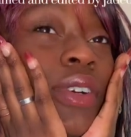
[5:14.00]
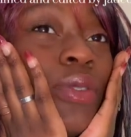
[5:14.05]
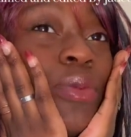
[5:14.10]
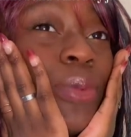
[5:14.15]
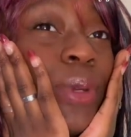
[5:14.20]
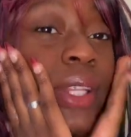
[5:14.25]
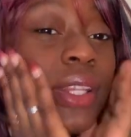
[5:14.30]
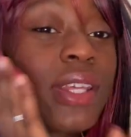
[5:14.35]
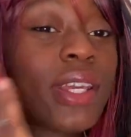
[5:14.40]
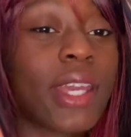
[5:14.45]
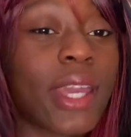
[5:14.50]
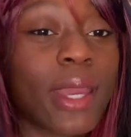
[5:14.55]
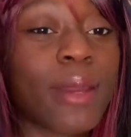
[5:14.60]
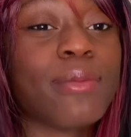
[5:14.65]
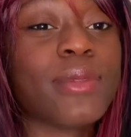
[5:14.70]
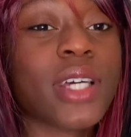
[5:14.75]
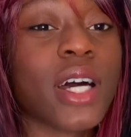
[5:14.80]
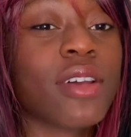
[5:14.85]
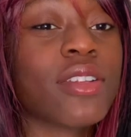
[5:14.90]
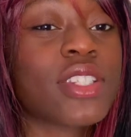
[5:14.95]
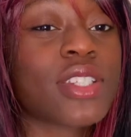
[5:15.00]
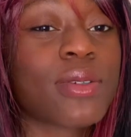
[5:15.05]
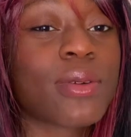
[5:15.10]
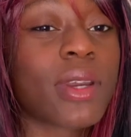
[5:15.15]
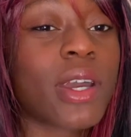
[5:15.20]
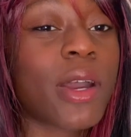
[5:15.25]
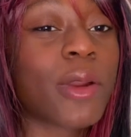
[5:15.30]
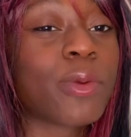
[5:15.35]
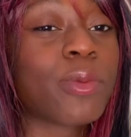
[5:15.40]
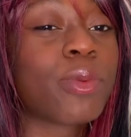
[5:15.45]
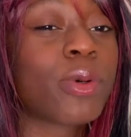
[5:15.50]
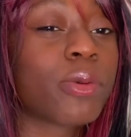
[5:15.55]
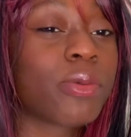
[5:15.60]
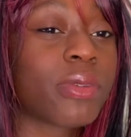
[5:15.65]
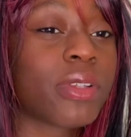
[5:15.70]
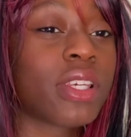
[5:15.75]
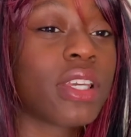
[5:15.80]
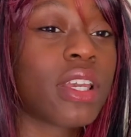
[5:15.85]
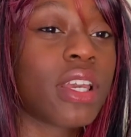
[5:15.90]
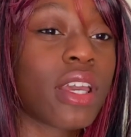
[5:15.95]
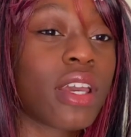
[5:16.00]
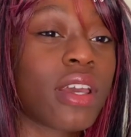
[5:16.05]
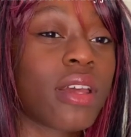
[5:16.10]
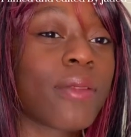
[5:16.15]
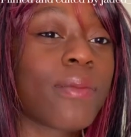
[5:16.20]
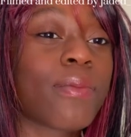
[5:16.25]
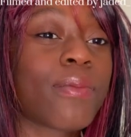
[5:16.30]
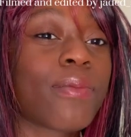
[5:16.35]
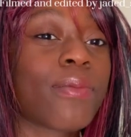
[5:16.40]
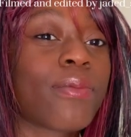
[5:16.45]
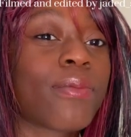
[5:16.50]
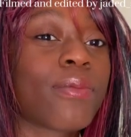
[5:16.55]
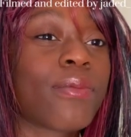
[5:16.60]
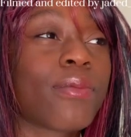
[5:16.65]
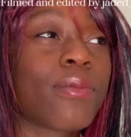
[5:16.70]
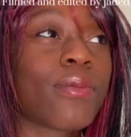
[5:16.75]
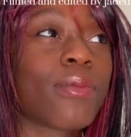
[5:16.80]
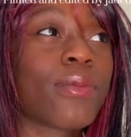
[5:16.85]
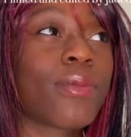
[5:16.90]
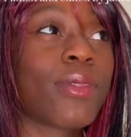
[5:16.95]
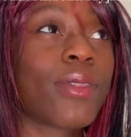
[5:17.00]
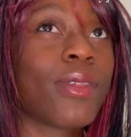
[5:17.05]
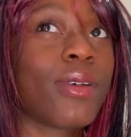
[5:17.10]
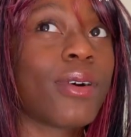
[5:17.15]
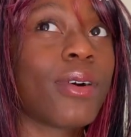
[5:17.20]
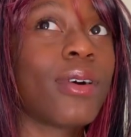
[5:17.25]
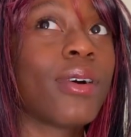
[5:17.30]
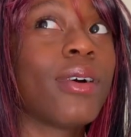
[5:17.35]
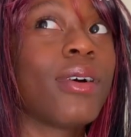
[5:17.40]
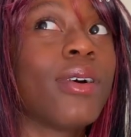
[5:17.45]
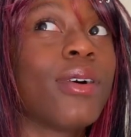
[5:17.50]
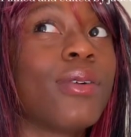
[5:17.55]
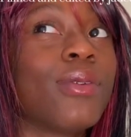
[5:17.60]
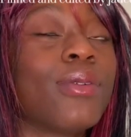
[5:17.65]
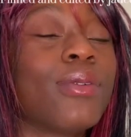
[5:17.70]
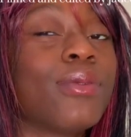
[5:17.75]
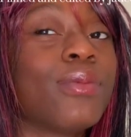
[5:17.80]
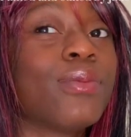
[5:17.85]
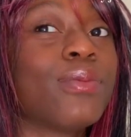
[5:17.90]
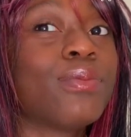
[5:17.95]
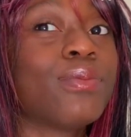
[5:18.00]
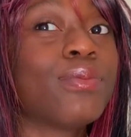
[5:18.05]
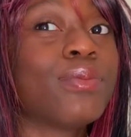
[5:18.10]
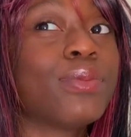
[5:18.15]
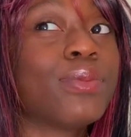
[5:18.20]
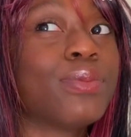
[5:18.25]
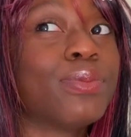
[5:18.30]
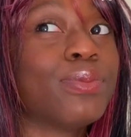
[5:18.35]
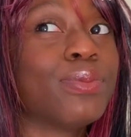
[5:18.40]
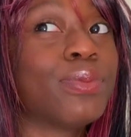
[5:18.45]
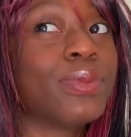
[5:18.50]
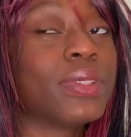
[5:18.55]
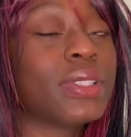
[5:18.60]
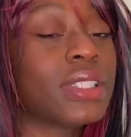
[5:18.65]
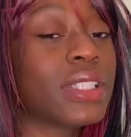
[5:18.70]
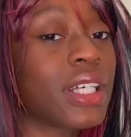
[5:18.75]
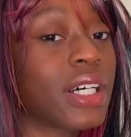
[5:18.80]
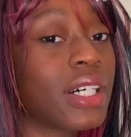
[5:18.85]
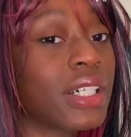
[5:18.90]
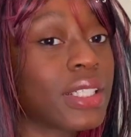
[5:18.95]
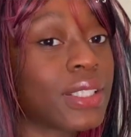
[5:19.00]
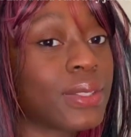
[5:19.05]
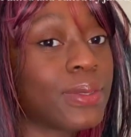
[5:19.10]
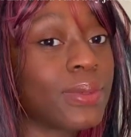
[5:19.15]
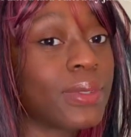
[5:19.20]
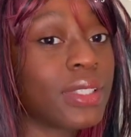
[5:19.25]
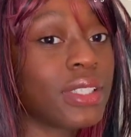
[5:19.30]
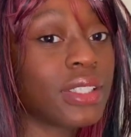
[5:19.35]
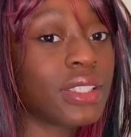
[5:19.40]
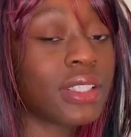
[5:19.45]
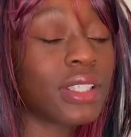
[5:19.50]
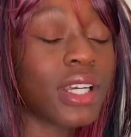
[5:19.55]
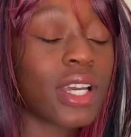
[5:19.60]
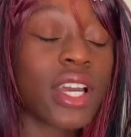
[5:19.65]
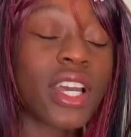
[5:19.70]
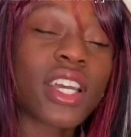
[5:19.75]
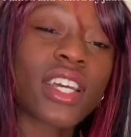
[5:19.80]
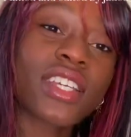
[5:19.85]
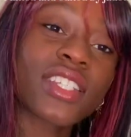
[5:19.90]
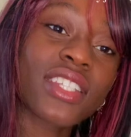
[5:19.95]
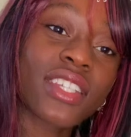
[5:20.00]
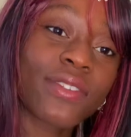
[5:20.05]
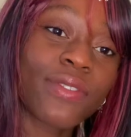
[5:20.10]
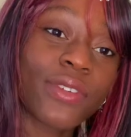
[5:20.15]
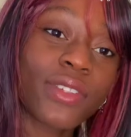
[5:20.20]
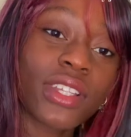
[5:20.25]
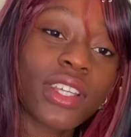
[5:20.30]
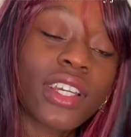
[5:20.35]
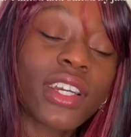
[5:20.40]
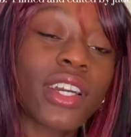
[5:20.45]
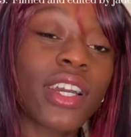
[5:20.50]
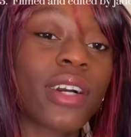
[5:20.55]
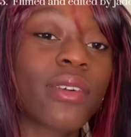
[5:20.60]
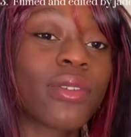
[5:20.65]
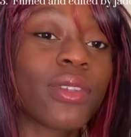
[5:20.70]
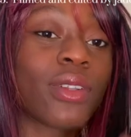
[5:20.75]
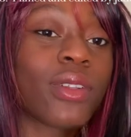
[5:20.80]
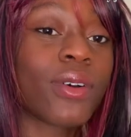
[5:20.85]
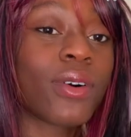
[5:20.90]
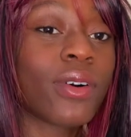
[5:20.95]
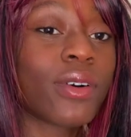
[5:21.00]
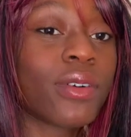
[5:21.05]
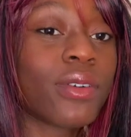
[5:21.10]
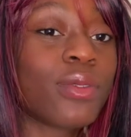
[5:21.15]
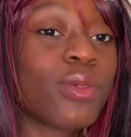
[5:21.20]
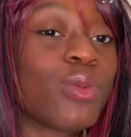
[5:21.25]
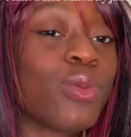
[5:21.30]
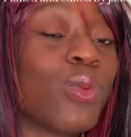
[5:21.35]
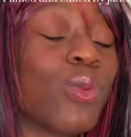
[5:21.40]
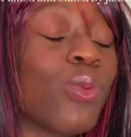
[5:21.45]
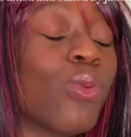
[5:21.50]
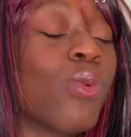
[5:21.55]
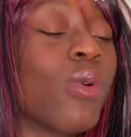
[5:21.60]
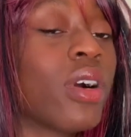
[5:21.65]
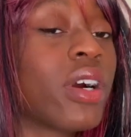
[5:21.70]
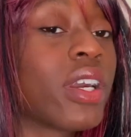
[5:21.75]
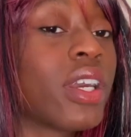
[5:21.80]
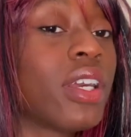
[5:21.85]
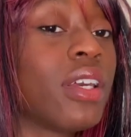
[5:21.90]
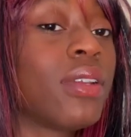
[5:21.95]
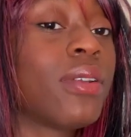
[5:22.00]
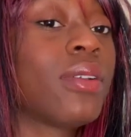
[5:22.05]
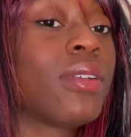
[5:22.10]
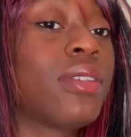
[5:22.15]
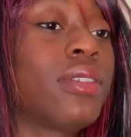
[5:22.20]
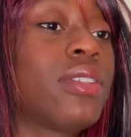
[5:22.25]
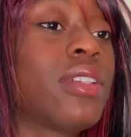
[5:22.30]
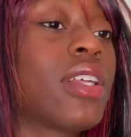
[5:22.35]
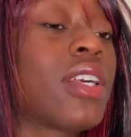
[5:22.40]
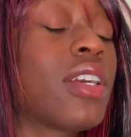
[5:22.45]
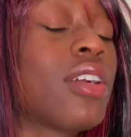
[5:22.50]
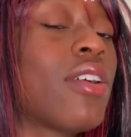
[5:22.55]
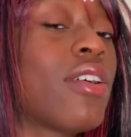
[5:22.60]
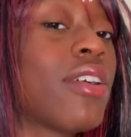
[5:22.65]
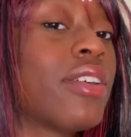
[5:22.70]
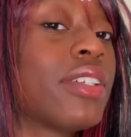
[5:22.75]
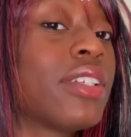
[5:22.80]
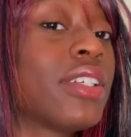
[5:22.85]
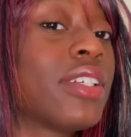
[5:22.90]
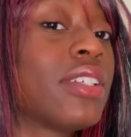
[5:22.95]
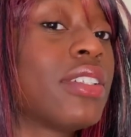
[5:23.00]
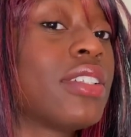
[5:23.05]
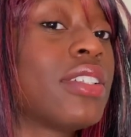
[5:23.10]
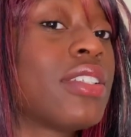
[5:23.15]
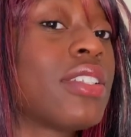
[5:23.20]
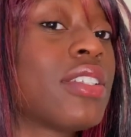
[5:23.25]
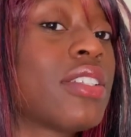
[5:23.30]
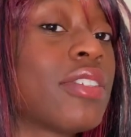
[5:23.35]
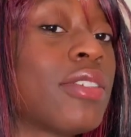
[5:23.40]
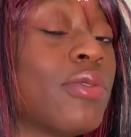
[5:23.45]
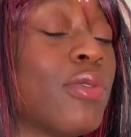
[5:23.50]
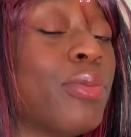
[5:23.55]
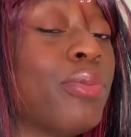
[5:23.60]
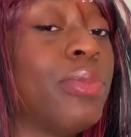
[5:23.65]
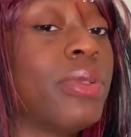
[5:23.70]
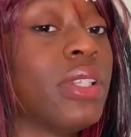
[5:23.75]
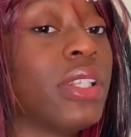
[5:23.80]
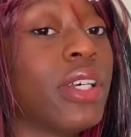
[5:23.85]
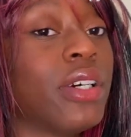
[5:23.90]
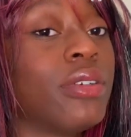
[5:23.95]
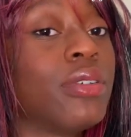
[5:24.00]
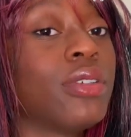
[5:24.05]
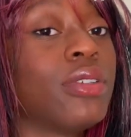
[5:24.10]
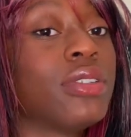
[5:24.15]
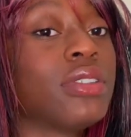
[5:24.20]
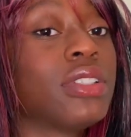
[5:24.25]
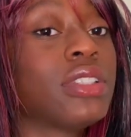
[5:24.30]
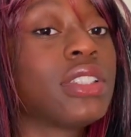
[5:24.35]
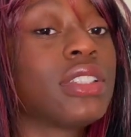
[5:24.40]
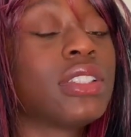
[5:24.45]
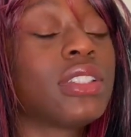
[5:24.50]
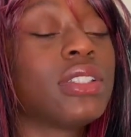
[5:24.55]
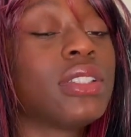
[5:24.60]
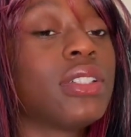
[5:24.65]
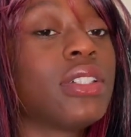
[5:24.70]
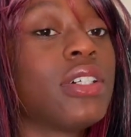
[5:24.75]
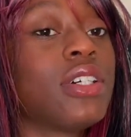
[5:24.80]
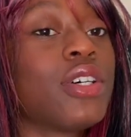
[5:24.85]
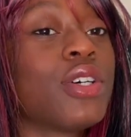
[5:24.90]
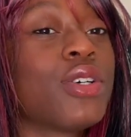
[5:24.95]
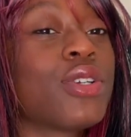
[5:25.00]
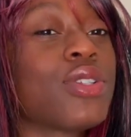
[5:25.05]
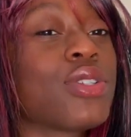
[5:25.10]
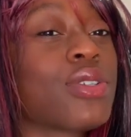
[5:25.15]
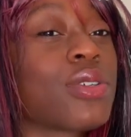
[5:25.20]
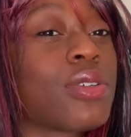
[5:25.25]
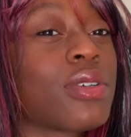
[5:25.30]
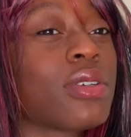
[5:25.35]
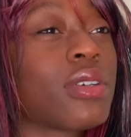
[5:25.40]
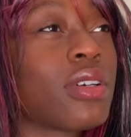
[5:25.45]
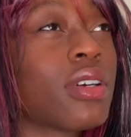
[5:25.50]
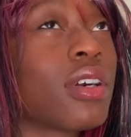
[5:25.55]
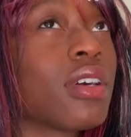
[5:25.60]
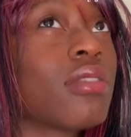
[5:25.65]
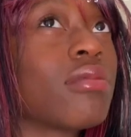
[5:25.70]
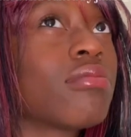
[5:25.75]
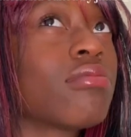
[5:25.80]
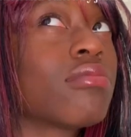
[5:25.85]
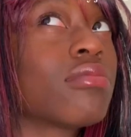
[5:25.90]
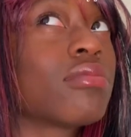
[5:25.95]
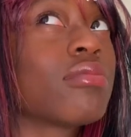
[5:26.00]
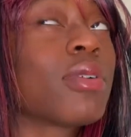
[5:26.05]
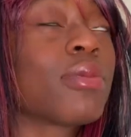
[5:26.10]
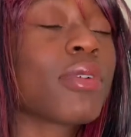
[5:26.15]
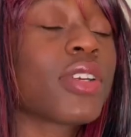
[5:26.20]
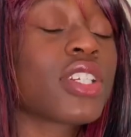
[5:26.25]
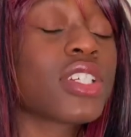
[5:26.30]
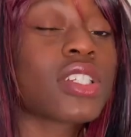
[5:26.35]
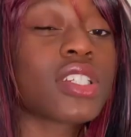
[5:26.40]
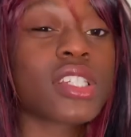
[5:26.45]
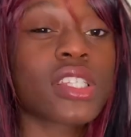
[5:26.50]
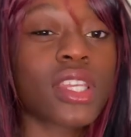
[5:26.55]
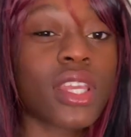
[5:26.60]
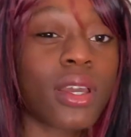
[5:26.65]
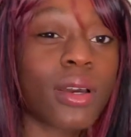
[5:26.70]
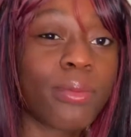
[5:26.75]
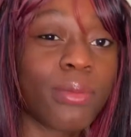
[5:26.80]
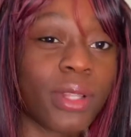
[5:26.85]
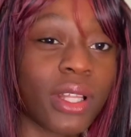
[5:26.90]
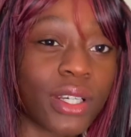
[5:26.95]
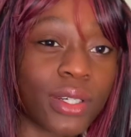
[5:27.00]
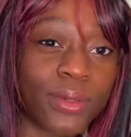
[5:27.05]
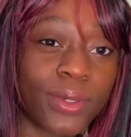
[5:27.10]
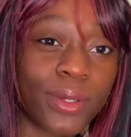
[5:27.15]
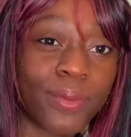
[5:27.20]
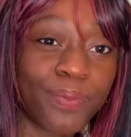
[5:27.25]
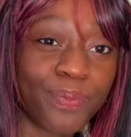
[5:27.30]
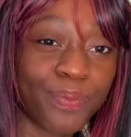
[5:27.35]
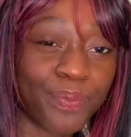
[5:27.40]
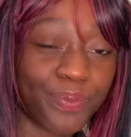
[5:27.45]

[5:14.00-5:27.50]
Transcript: really came down to it, I'd probably get the black one, because I feel like I have a lot of white, like cardigans and boleros, so maybe I should just get a black one.